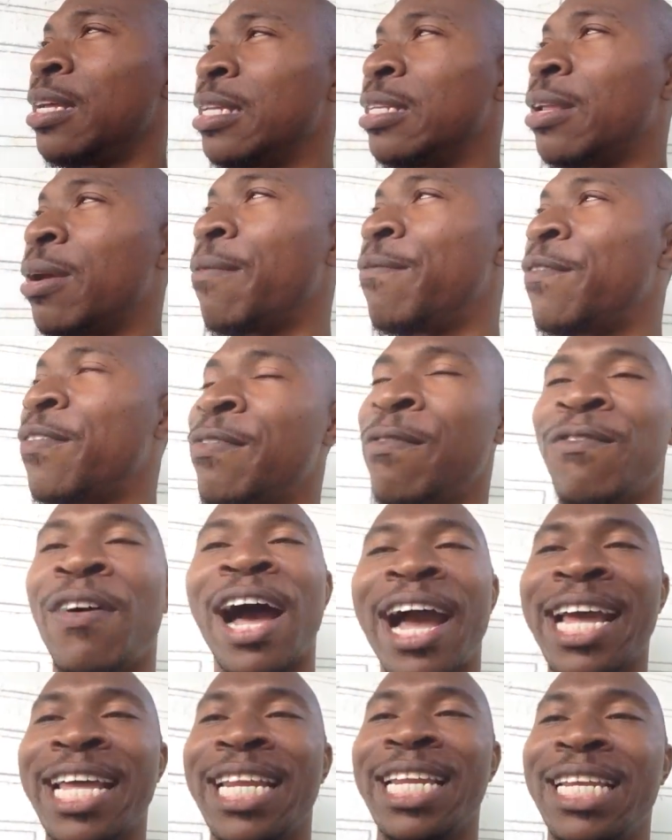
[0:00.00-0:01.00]

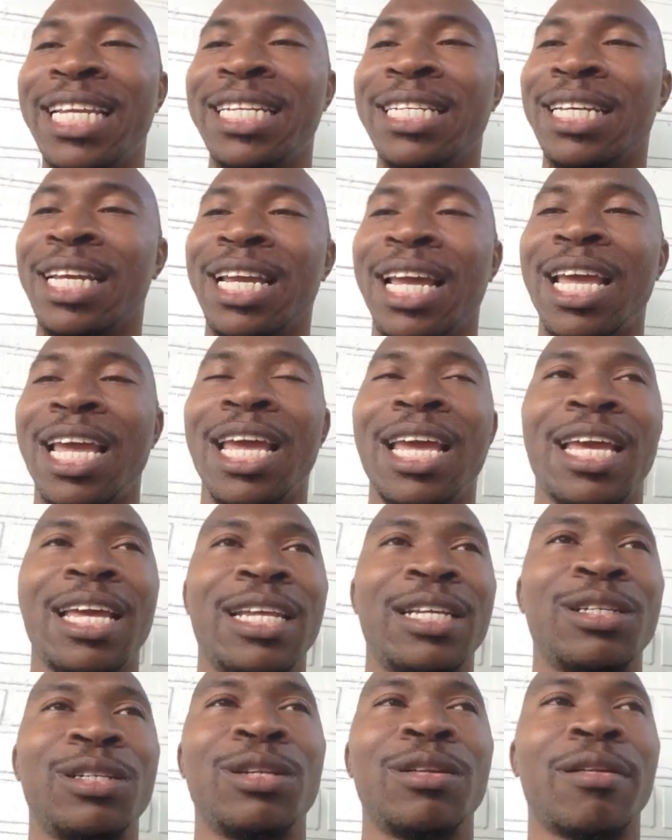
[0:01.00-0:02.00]
dividing
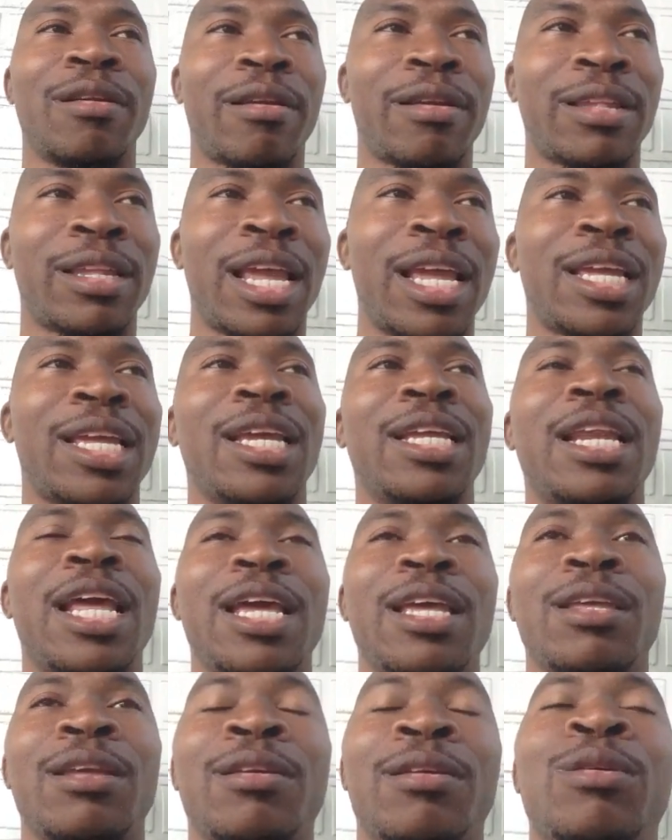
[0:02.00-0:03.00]
and thinking
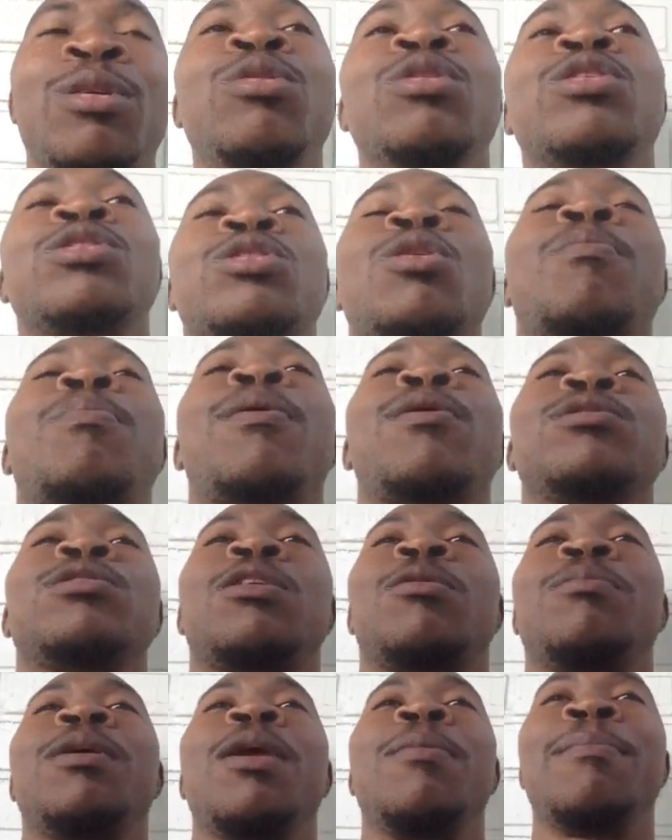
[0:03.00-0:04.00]
that you're supposed
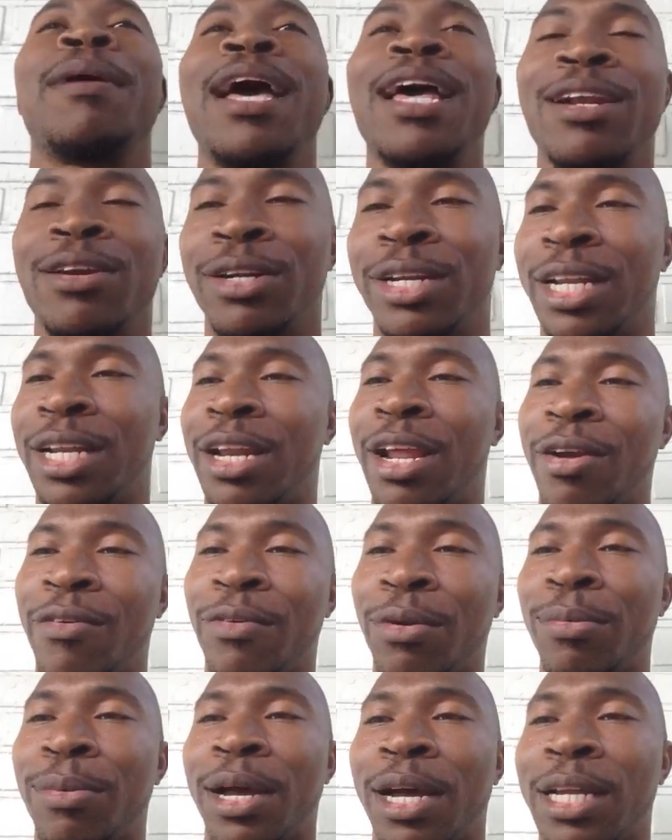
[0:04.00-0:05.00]
to be better than
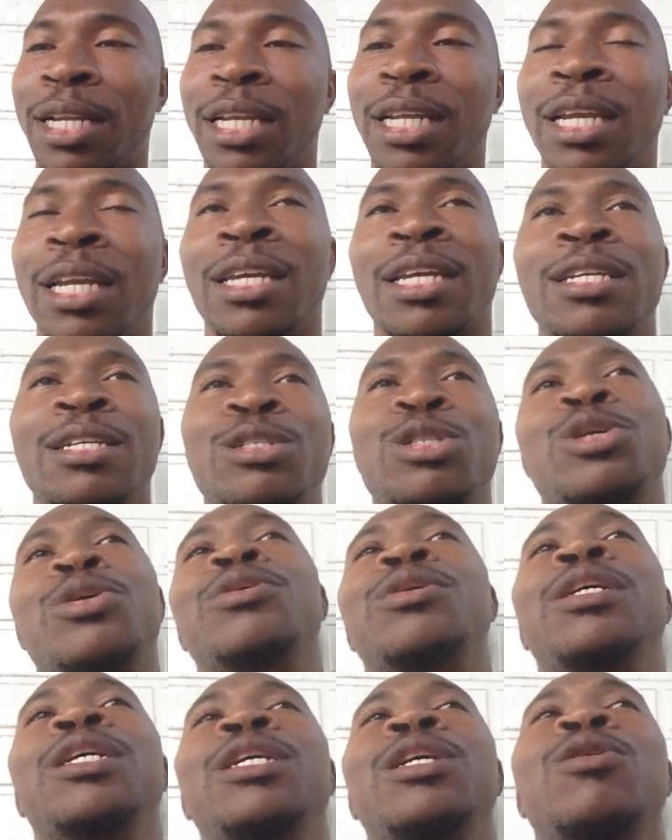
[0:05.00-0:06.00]
everybody
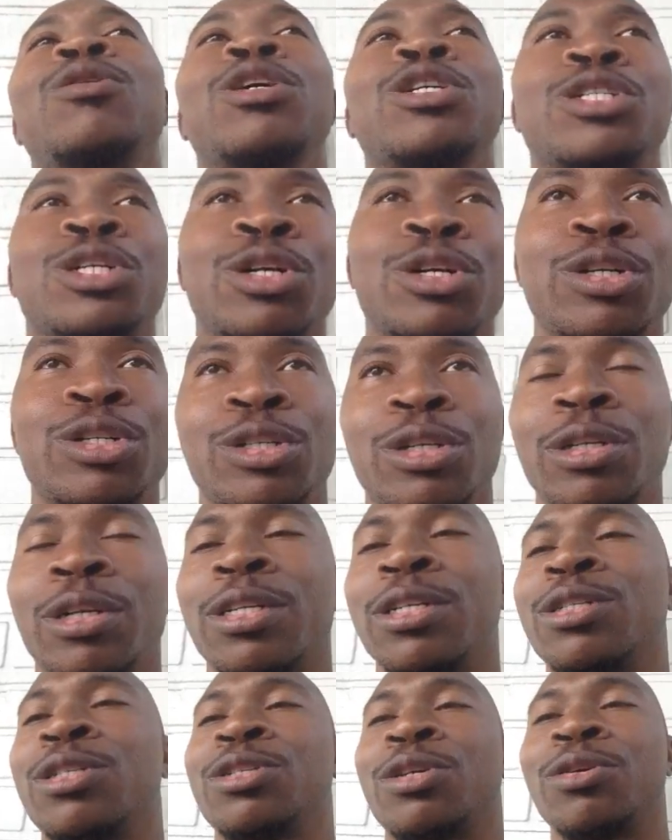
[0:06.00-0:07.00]
concerning your church or
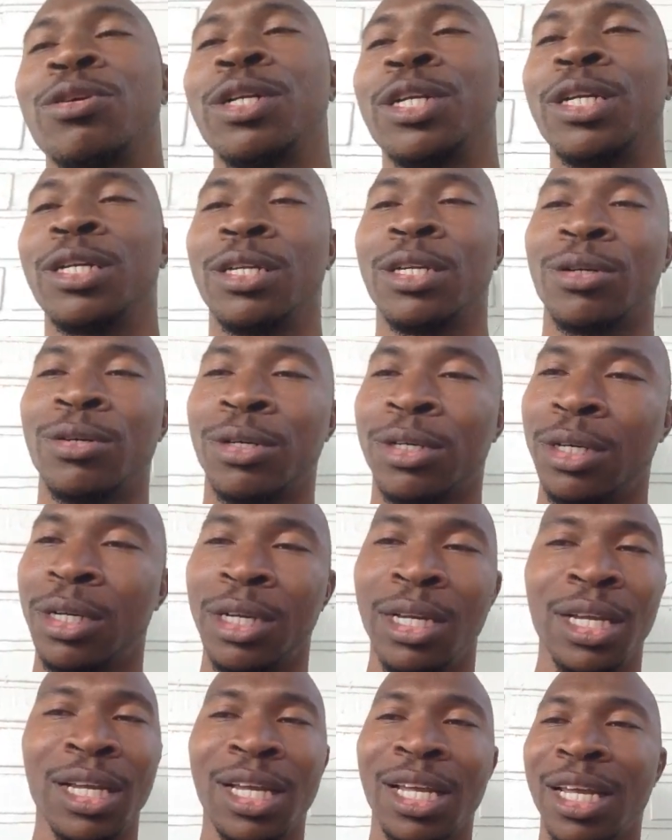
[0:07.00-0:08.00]
concerning your...
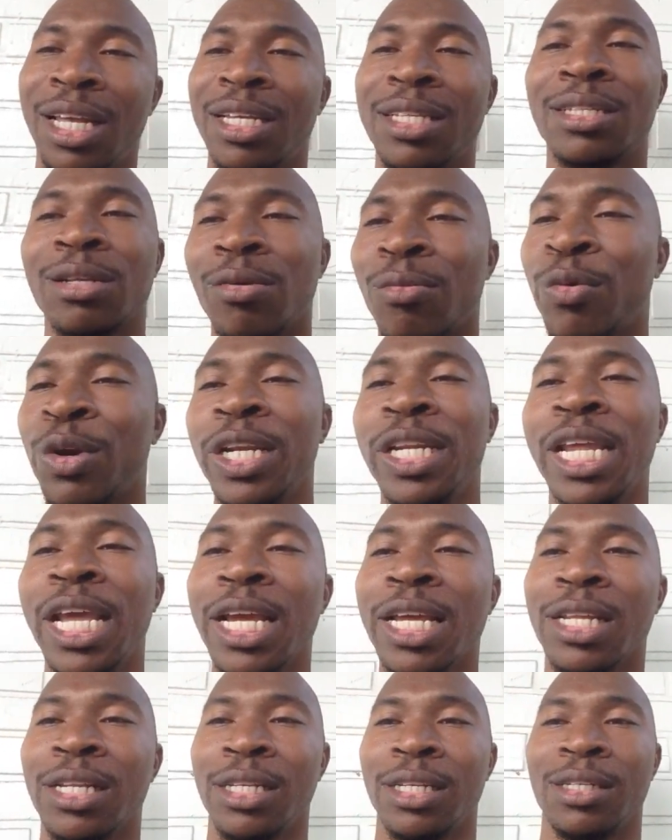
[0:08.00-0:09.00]
It's a
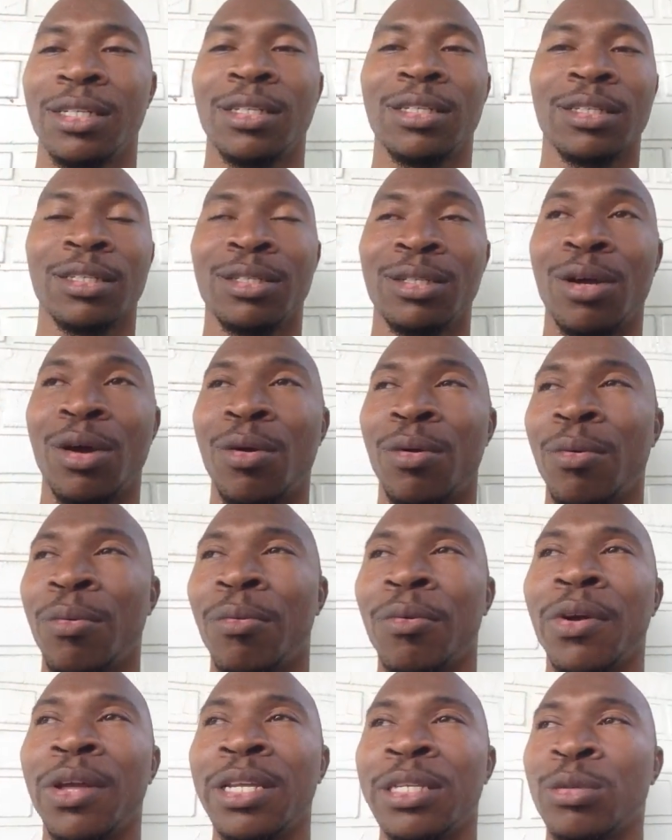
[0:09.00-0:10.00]
ridiculous, you know.
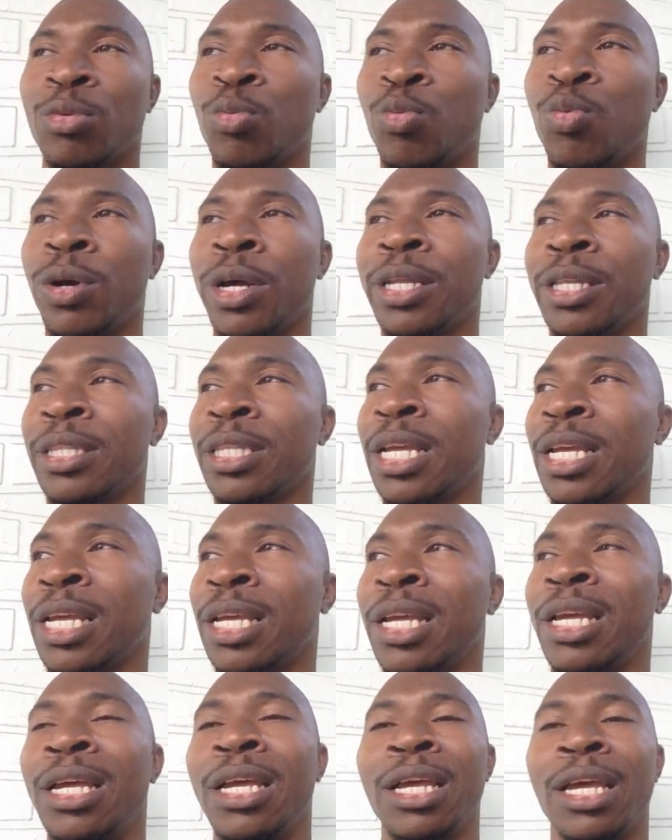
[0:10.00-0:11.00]
It's one thing.
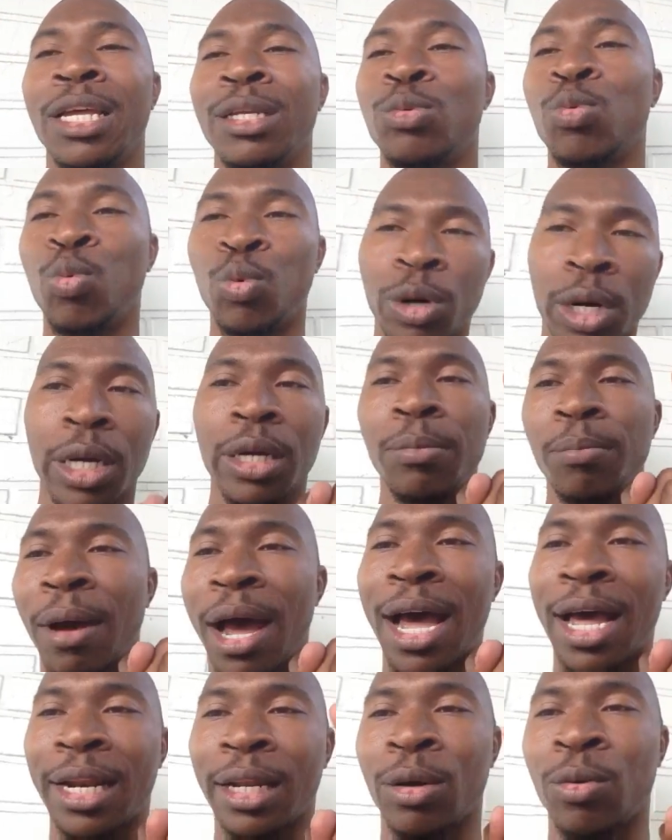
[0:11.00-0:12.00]
It's one
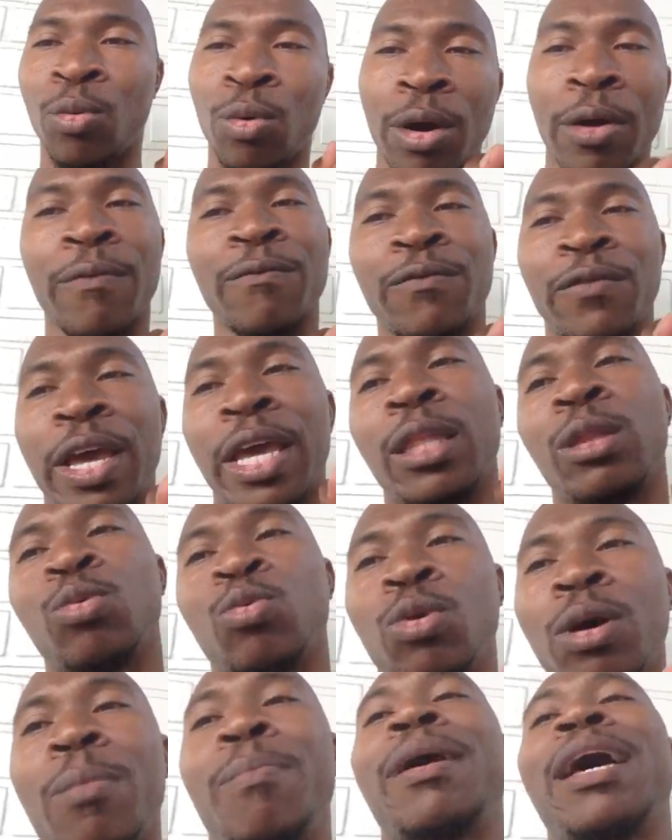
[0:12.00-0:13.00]
body, one faith,
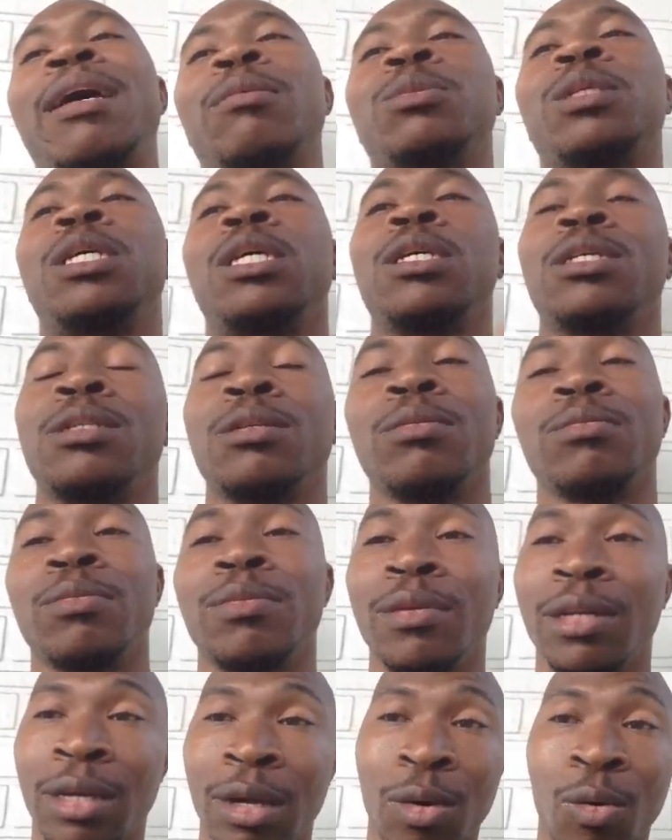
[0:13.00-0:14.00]
one baptism,
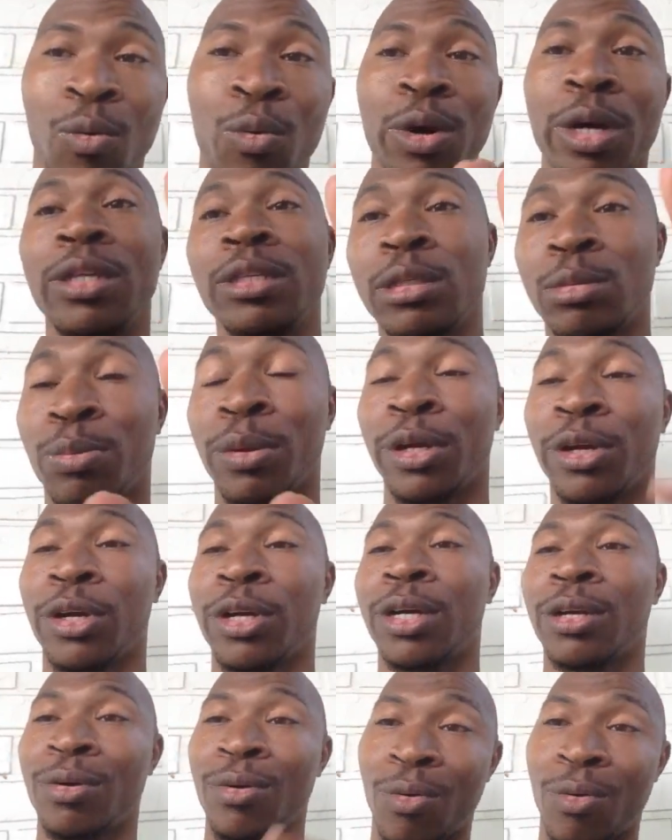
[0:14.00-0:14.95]
one spirit,